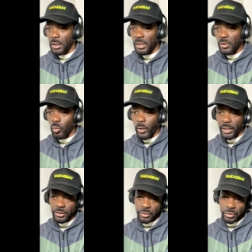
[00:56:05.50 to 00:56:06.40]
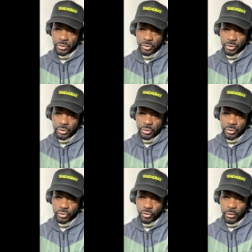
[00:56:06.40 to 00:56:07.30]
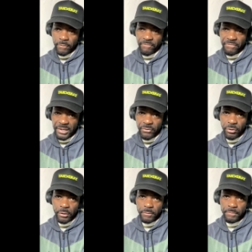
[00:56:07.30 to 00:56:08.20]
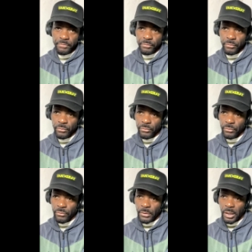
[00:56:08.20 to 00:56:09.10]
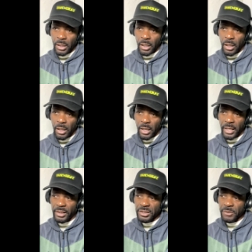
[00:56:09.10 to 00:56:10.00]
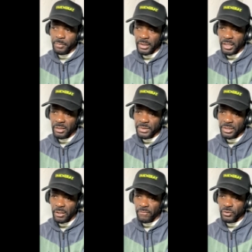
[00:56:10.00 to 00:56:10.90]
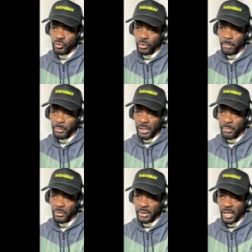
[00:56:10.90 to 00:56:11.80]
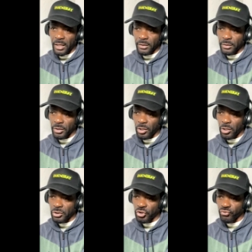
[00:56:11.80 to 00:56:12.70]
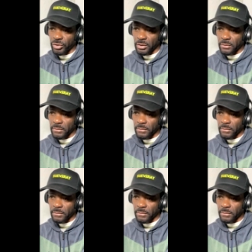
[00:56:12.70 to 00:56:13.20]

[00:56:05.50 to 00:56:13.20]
he went to the federal and explained himself to the people that the country